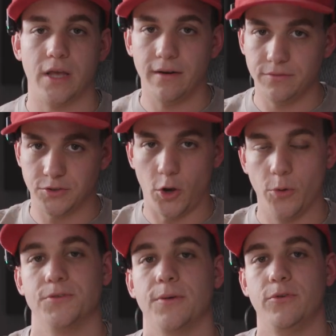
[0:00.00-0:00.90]
Kind of just
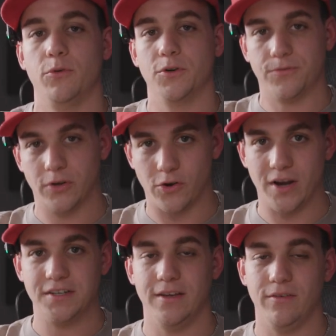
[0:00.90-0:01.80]
opens up the doors for
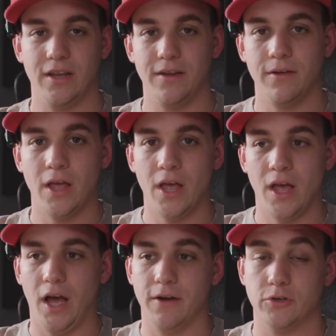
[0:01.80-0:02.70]
creativity
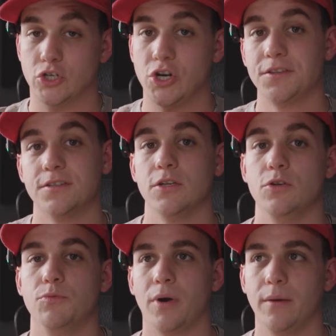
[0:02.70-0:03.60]
for shots that
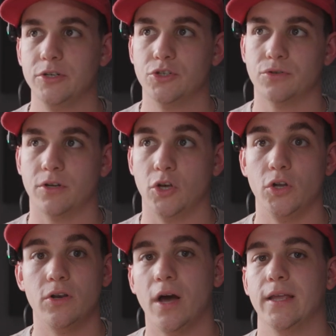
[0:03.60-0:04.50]
you probably
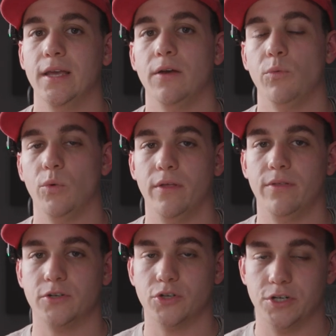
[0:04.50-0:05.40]
could not get
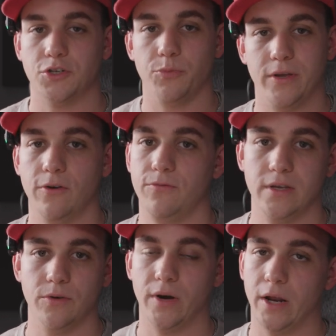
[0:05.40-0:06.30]
with a traditional
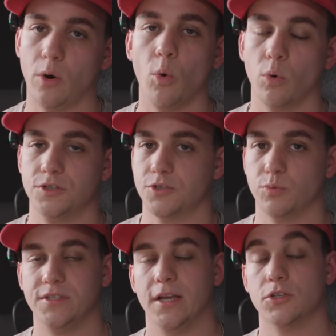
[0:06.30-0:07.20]
POV rig, or
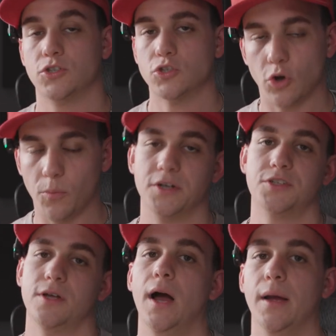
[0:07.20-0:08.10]
just would take so
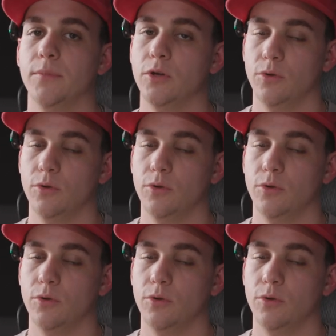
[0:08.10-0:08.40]
much time.